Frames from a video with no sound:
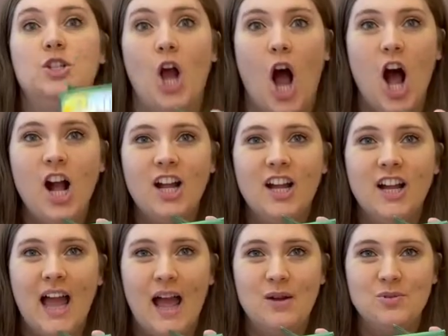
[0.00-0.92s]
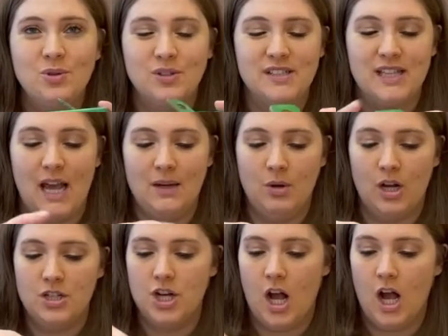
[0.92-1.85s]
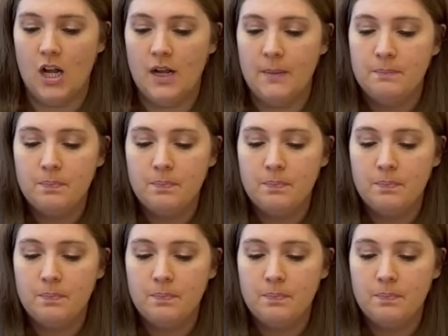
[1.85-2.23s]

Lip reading: chalk, outdoor sidewalk chalk.